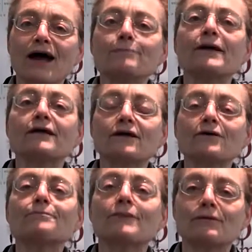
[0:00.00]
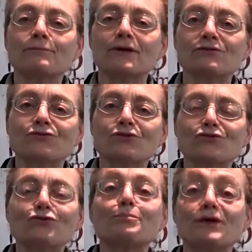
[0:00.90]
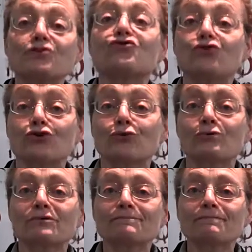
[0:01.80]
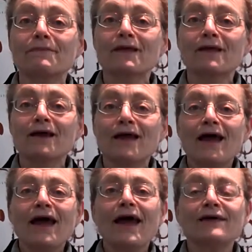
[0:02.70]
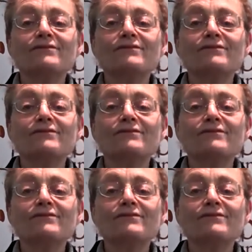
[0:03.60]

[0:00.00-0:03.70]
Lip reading: I made a commitment to be a Jew.